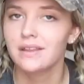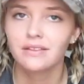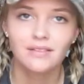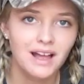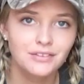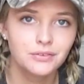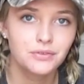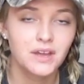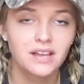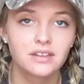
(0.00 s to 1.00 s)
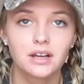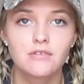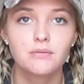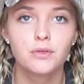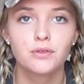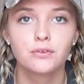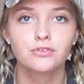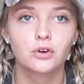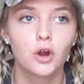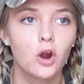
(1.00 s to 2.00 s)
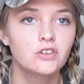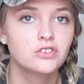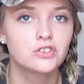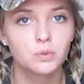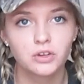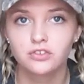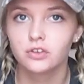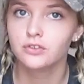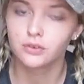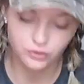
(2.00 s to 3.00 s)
and then the last few things that I got from the thrift store are just sweatshirts or